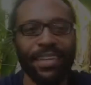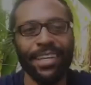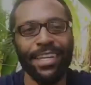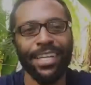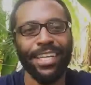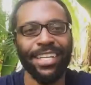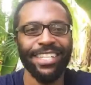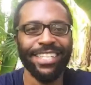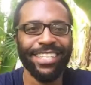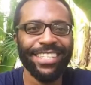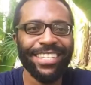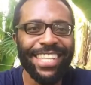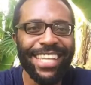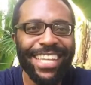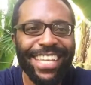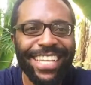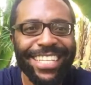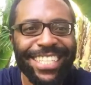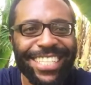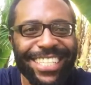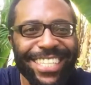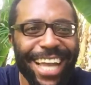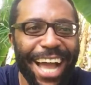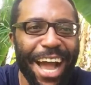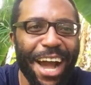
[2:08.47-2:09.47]
Day.
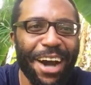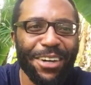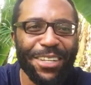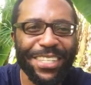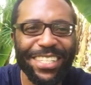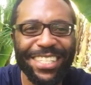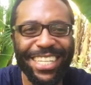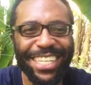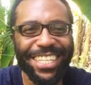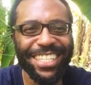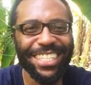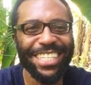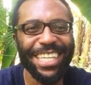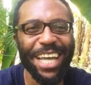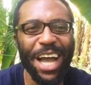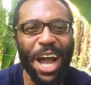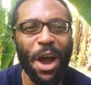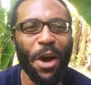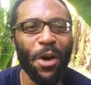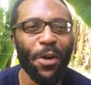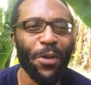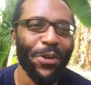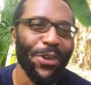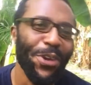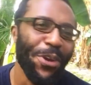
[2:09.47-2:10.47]
Sin
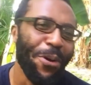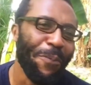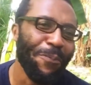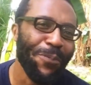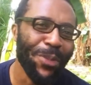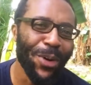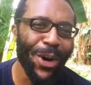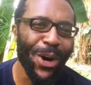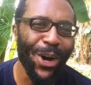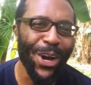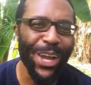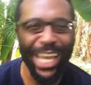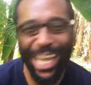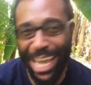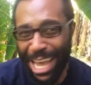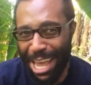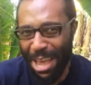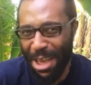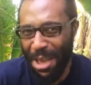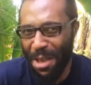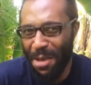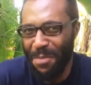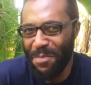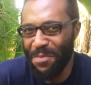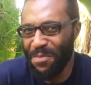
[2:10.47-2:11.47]
chow, your boy,
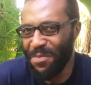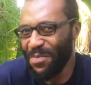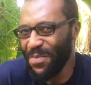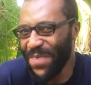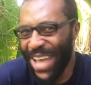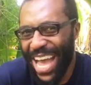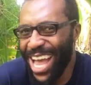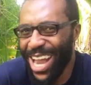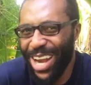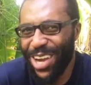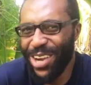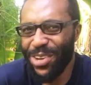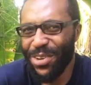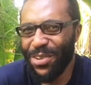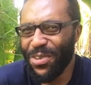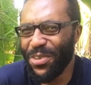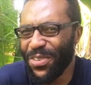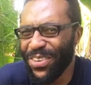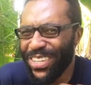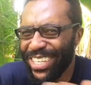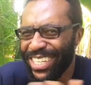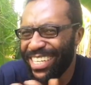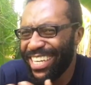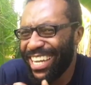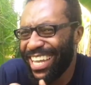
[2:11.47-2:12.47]
Mellow
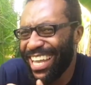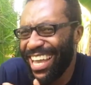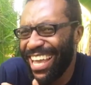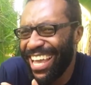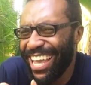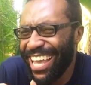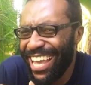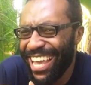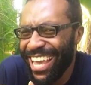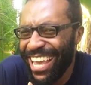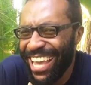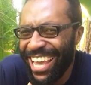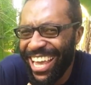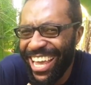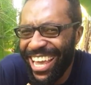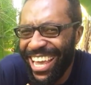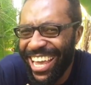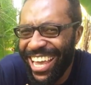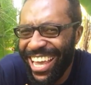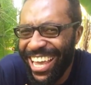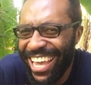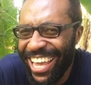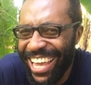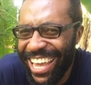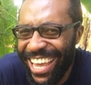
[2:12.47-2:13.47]

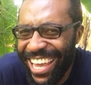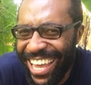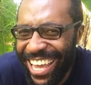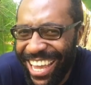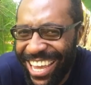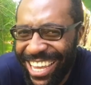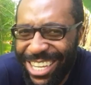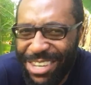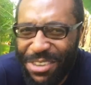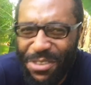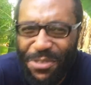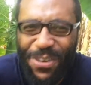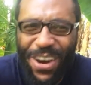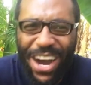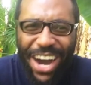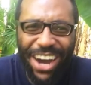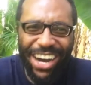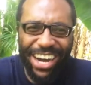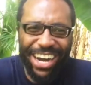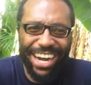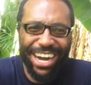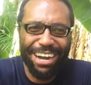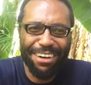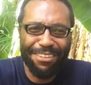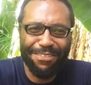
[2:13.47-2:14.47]
Day.
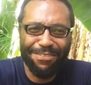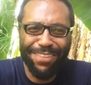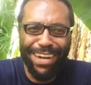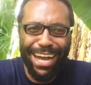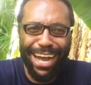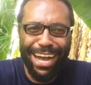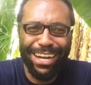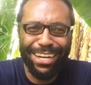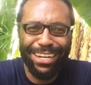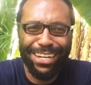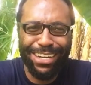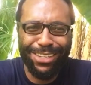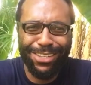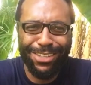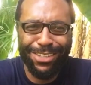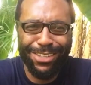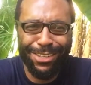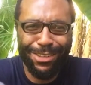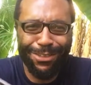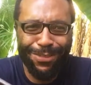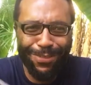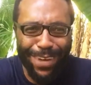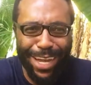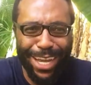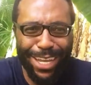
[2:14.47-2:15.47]
Welcome back
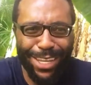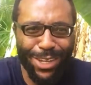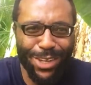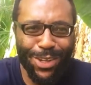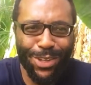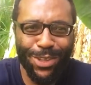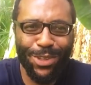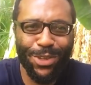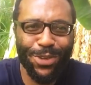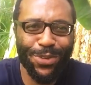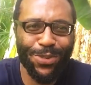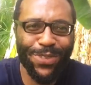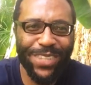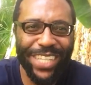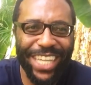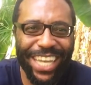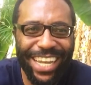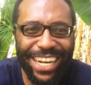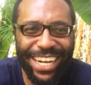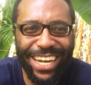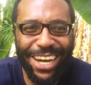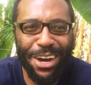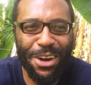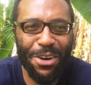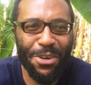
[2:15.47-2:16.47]
to my YouTube
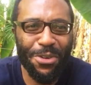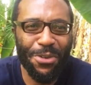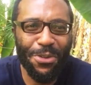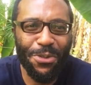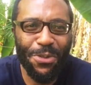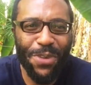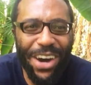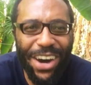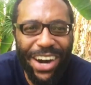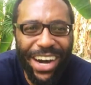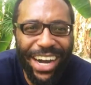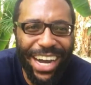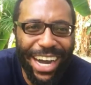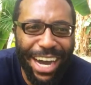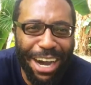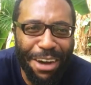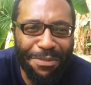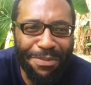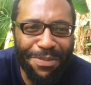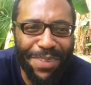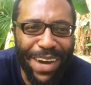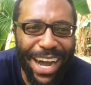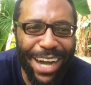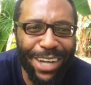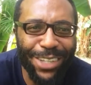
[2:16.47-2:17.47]
channel.
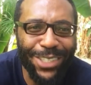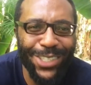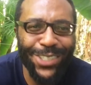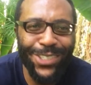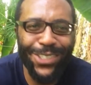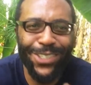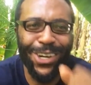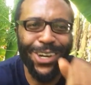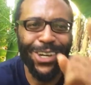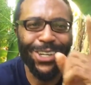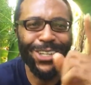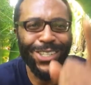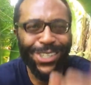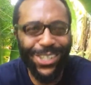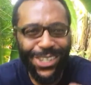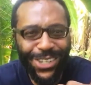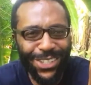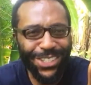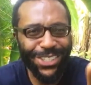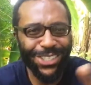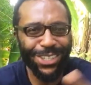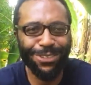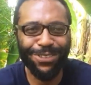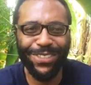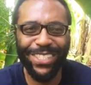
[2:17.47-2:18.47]
Welcome back to your
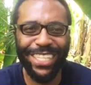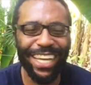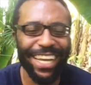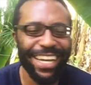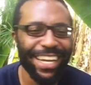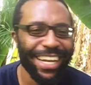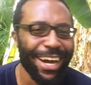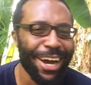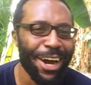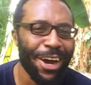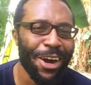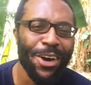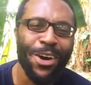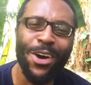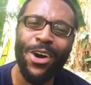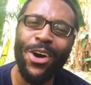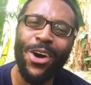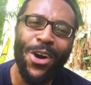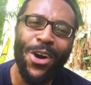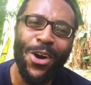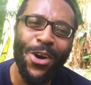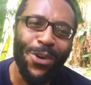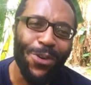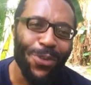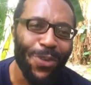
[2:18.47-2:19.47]
YouTube channel.
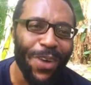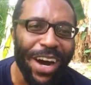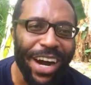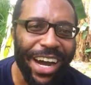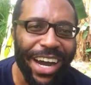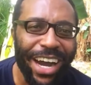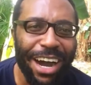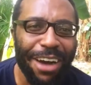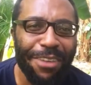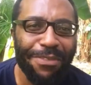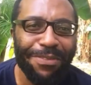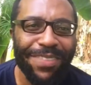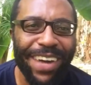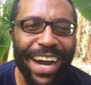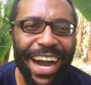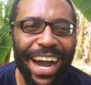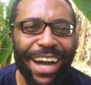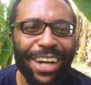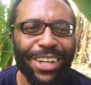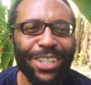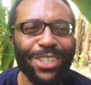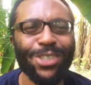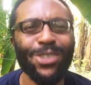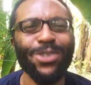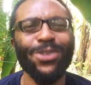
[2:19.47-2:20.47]
Welcome back
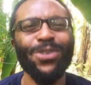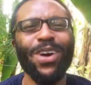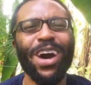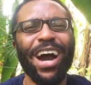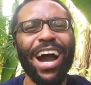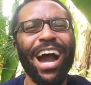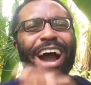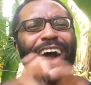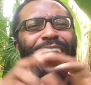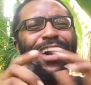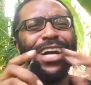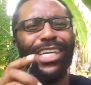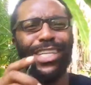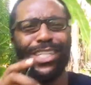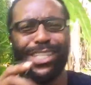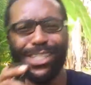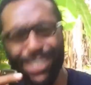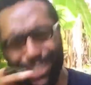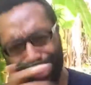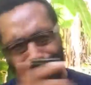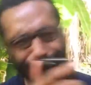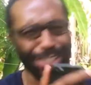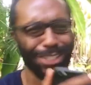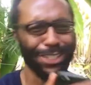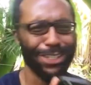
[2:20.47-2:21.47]
to our
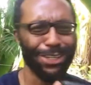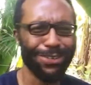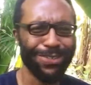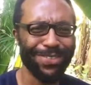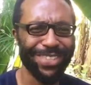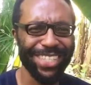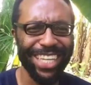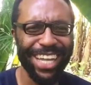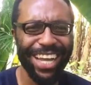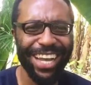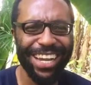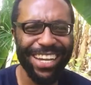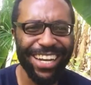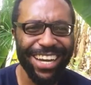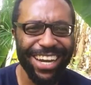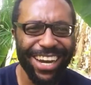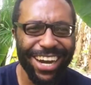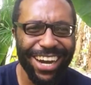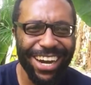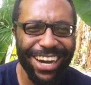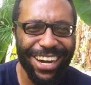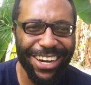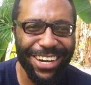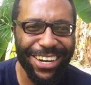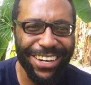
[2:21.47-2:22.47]
YouTube
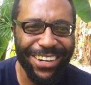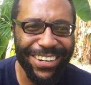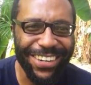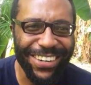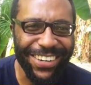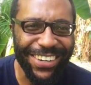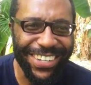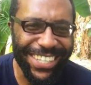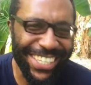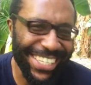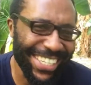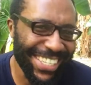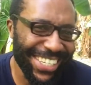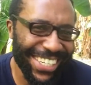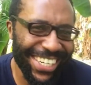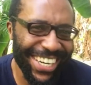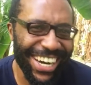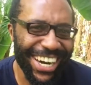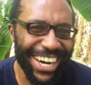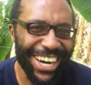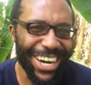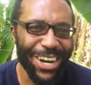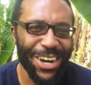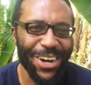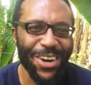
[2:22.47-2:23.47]
channel. You
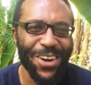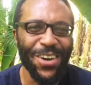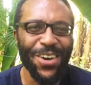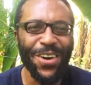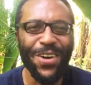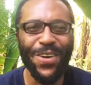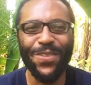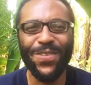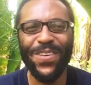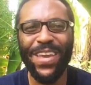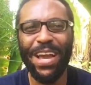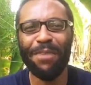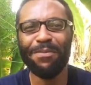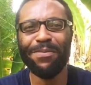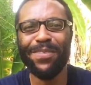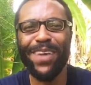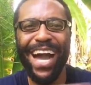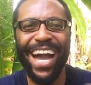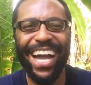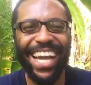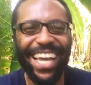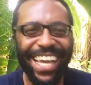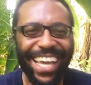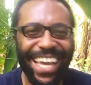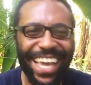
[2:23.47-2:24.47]
know, we are
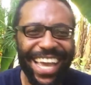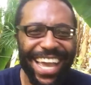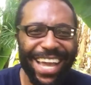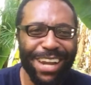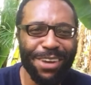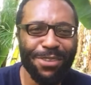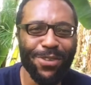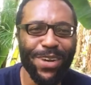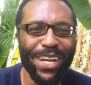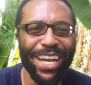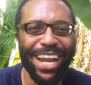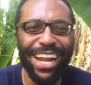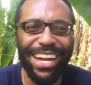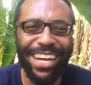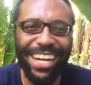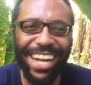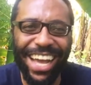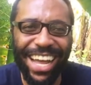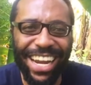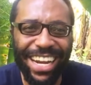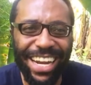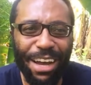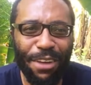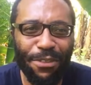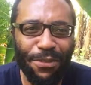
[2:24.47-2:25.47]
back again with
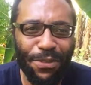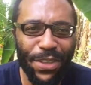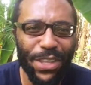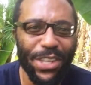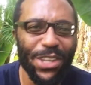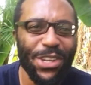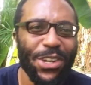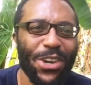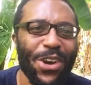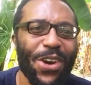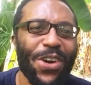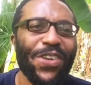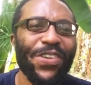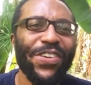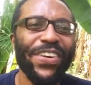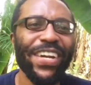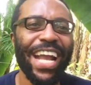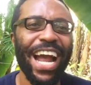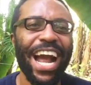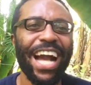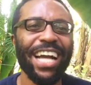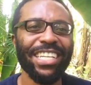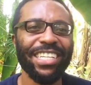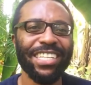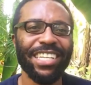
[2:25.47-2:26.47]
another video
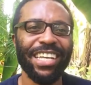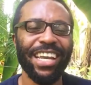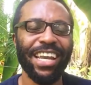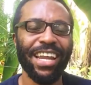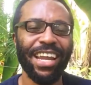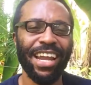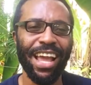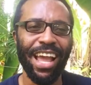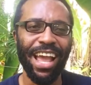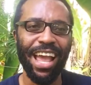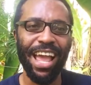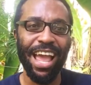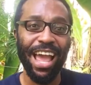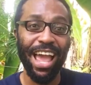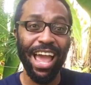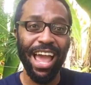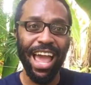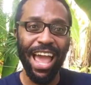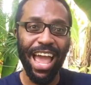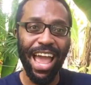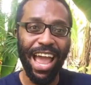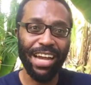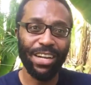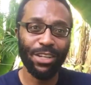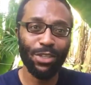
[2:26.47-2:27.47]
reaction,
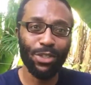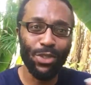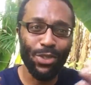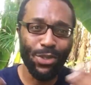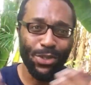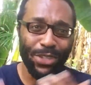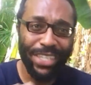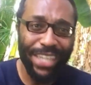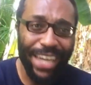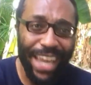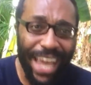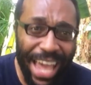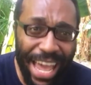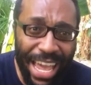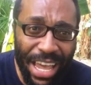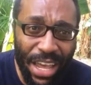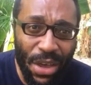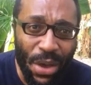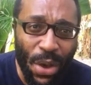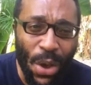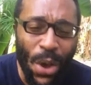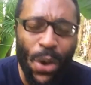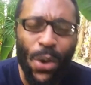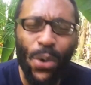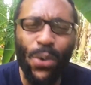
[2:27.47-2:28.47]
and today
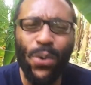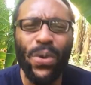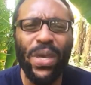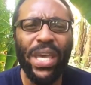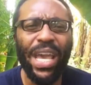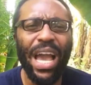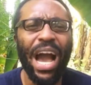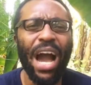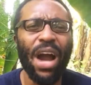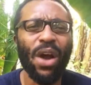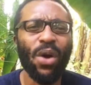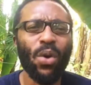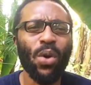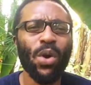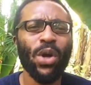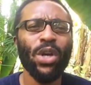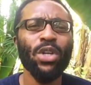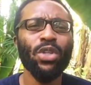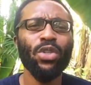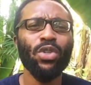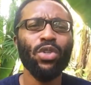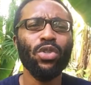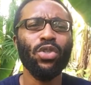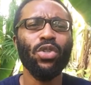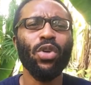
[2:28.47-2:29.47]
we are going
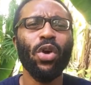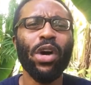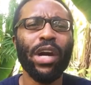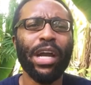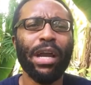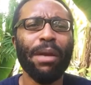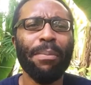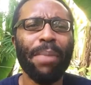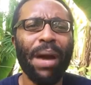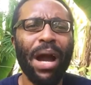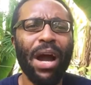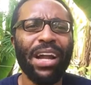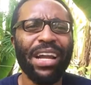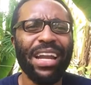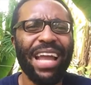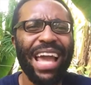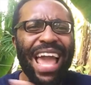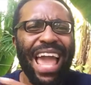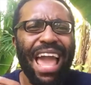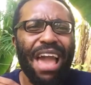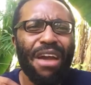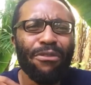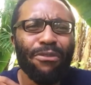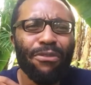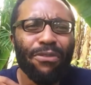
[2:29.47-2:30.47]
to talk about
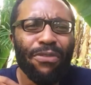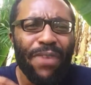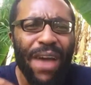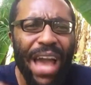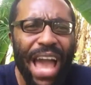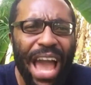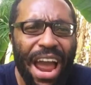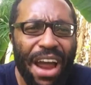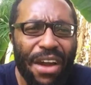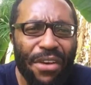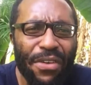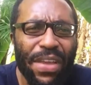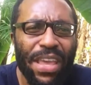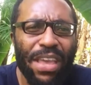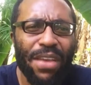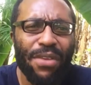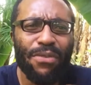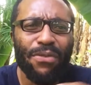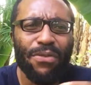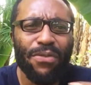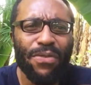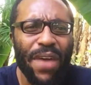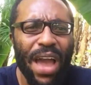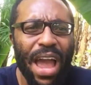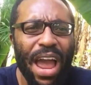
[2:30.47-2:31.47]
a very,
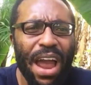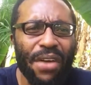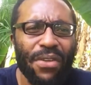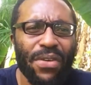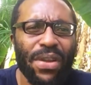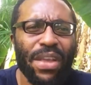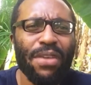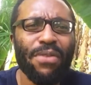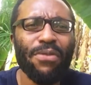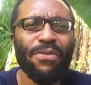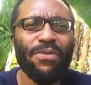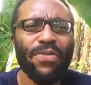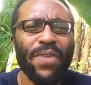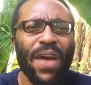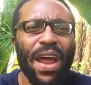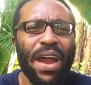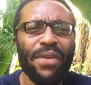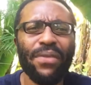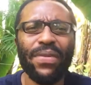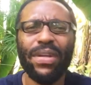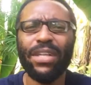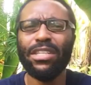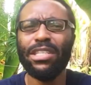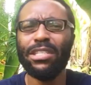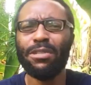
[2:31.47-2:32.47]
very,
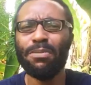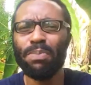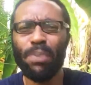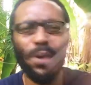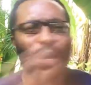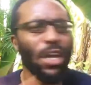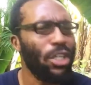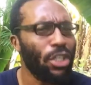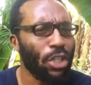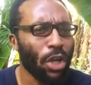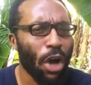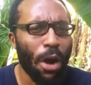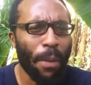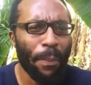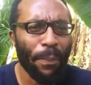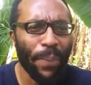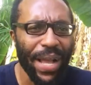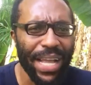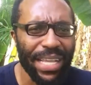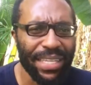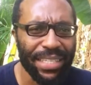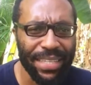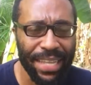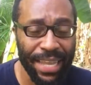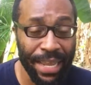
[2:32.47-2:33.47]
very special
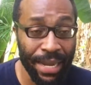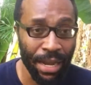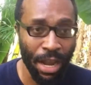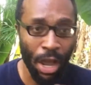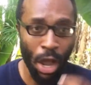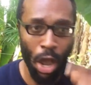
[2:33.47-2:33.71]
person